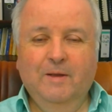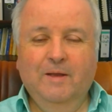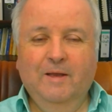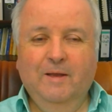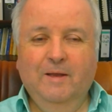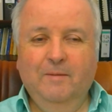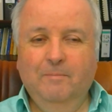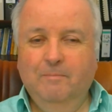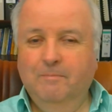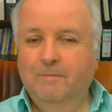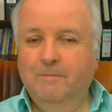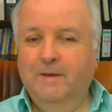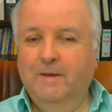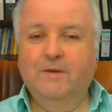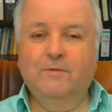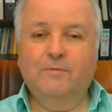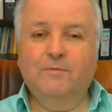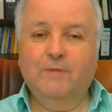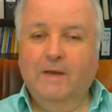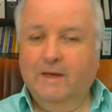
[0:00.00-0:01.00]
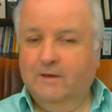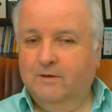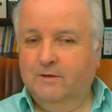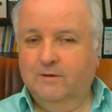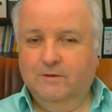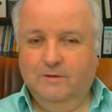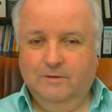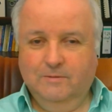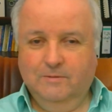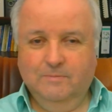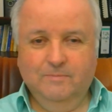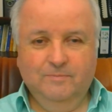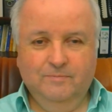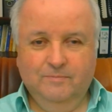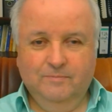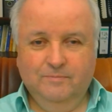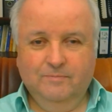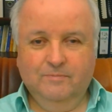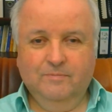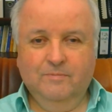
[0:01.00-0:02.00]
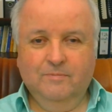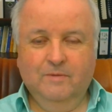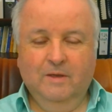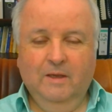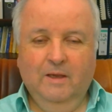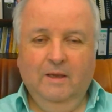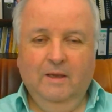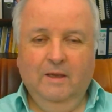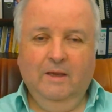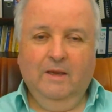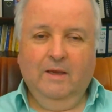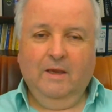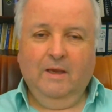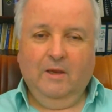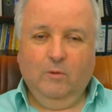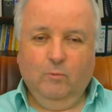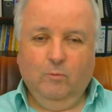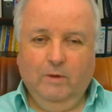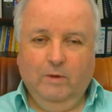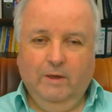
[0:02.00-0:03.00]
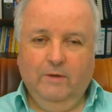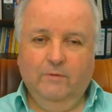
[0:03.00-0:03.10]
Many factors. And one